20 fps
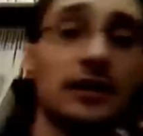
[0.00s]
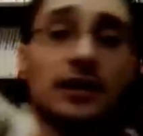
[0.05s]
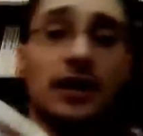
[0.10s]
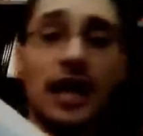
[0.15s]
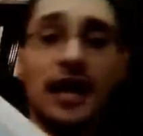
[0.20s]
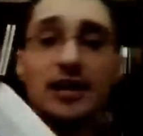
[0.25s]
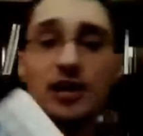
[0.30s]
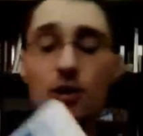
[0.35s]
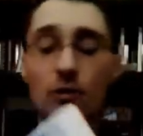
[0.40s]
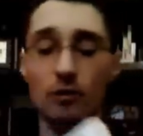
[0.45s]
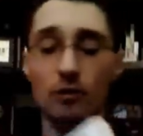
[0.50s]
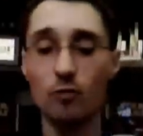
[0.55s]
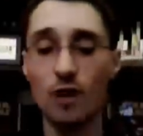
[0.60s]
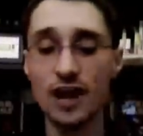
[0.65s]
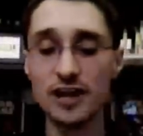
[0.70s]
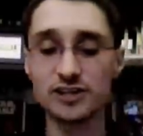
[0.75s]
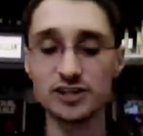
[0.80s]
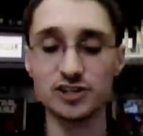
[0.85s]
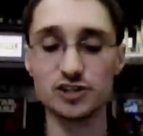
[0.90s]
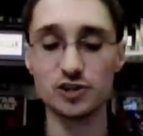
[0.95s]
Lando and
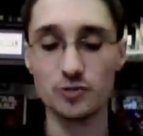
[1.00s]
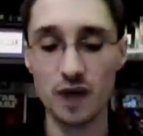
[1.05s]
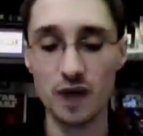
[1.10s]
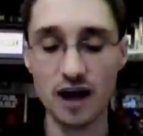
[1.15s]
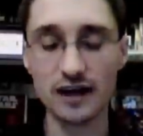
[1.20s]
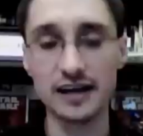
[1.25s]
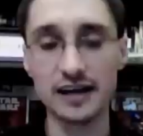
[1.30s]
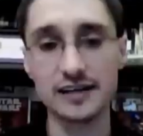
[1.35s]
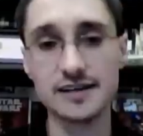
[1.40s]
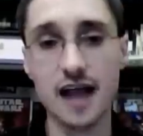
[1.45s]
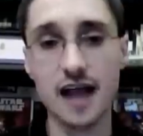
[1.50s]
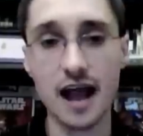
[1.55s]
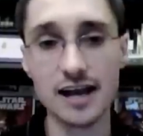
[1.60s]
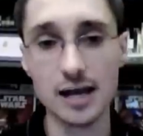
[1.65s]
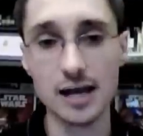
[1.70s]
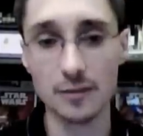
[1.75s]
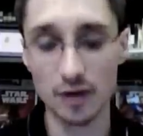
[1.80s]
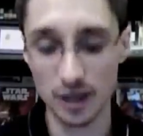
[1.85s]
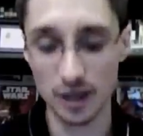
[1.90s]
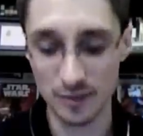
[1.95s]
Wedge and Chewbacca and Nine
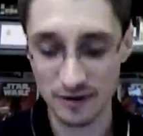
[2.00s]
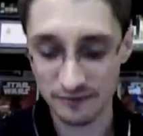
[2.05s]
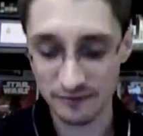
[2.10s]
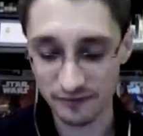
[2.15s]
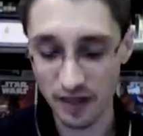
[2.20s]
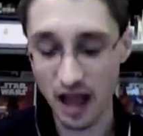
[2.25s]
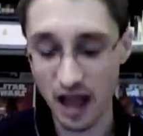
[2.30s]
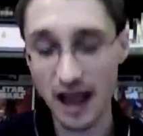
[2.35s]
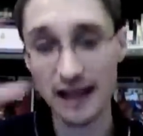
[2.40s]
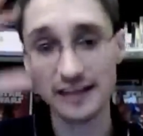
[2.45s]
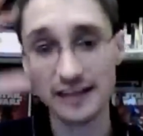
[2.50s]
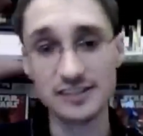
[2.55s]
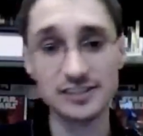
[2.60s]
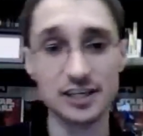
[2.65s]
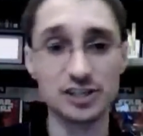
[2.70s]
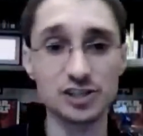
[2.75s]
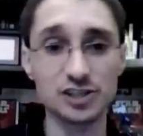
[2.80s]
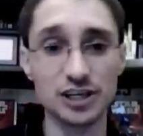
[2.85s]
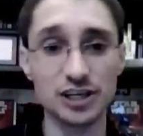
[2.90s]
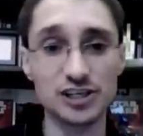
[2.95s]
Numb are going to be flying
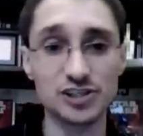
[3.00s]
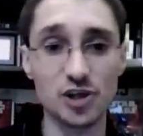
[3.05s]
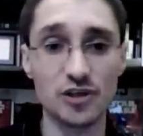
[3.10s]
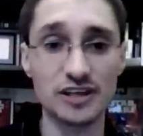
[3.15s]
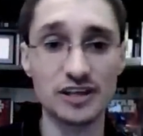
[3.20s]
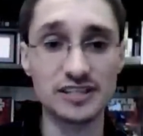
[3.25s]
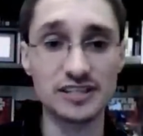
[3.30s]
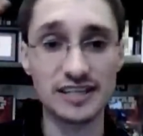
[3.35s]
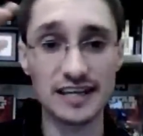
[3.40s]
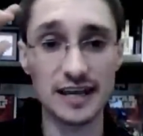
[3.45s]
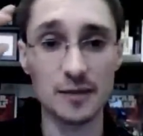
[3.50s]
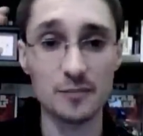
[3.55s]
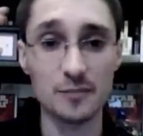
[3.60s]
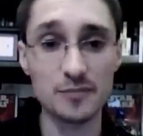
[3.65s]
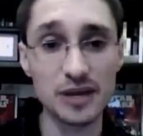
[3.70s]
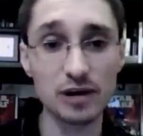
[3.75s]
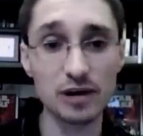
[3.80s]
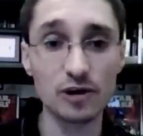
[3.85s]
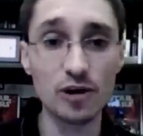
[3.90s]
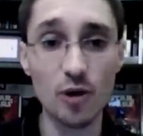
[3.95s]
essentially so that the
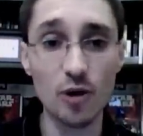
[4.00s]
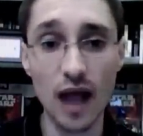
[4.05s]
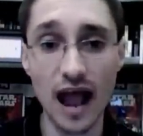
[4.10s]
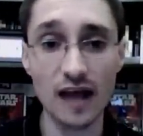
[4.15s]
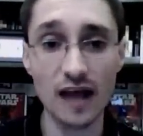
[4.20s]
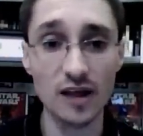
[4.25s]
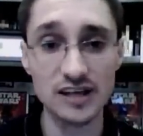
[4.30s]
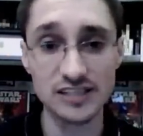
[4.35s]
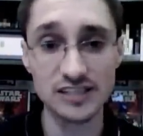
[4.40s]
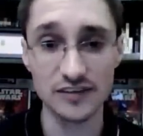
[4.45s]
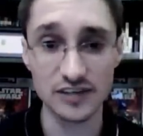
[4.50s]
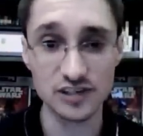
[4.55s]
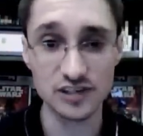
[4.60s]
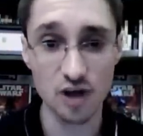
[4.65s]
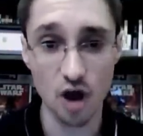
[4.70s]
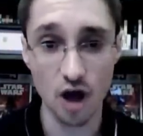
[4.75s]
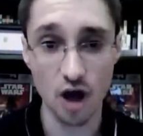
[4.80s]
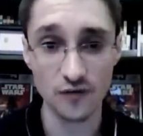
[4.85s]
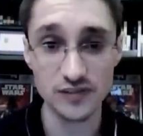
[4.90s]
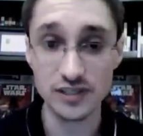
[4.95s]
Imperial allies of the
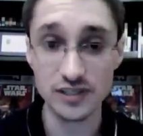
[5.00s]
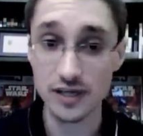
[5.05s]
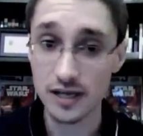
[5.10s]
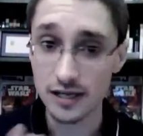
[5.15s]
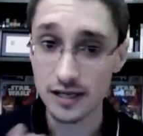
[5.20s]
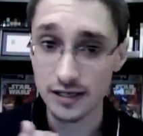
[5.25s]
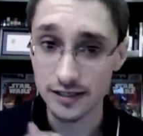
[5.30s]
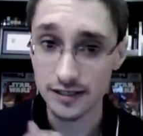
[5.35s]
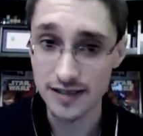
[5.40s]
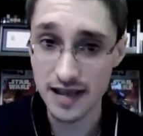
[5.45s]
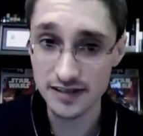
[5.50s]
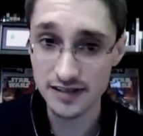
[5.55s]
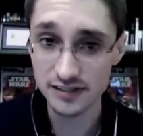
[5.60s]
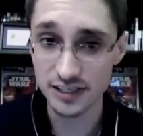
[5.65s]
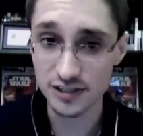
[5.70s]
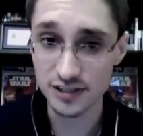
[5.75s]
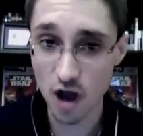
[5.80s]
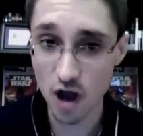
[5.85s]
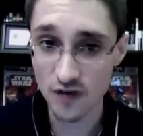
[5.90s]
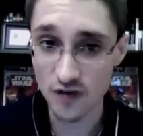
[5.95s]
Toffs, yes, the
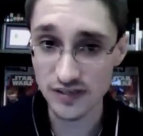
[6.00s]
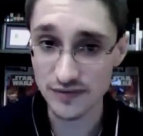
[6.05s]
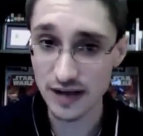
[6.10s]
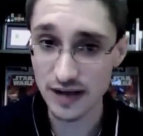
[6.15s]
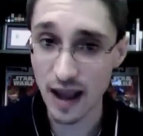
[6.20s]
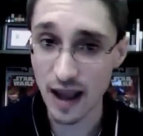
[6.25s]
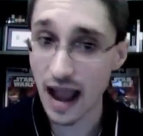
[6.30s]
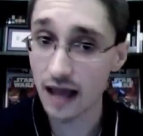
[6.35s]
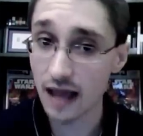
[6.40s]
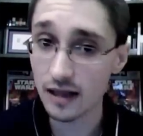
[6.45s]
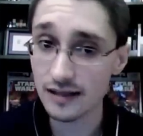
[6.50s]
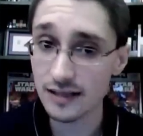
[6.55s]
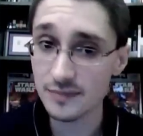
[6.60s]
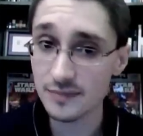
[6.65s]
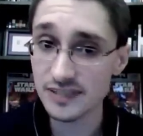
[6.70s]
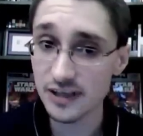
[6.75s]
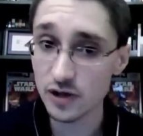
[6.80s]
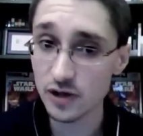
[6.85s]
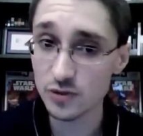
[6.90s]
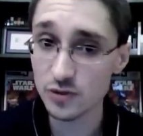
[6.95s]
Toffs have now allied
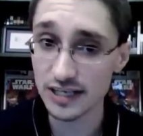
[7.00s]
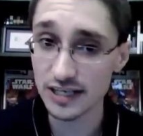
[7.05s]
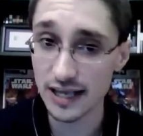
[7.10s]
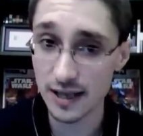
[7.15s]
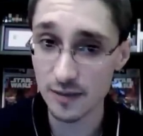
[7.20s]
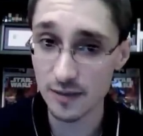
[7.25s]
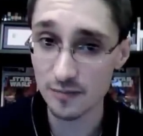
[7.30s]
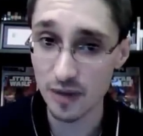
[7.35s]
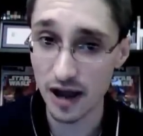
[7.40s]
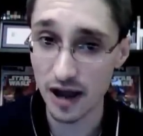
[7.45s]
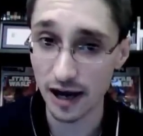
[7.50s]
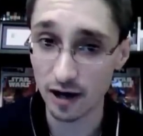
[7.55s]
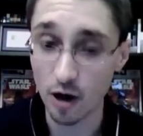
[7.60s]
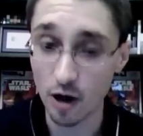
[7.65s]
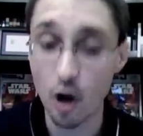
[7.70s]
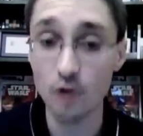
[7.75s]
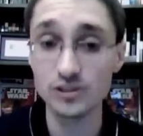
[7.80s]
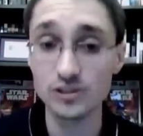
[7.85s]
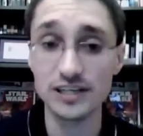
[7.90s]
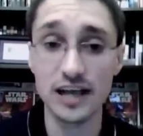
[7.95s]
themselves with the Empire,
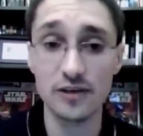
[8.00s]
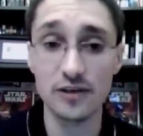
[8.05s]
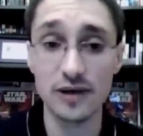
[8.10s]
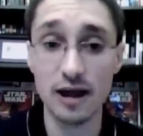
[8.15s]
altogether